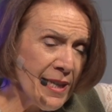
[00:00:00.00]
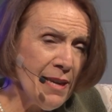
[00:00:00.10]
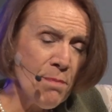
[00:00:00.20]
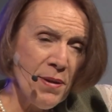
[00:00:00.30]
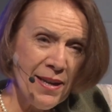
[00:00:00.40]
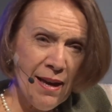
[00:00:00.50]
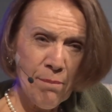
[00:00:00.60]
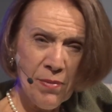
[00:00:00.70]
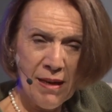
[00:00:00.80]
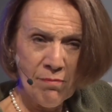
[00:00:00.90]
keeping
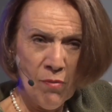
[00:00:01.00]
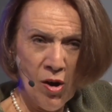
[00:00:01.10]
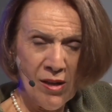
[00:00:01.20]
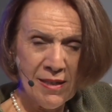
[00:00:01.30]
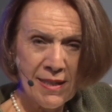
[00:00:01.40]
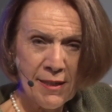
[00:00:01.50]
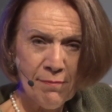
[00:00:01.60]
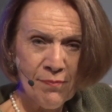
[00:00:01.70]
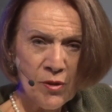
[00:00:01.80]
up that mask,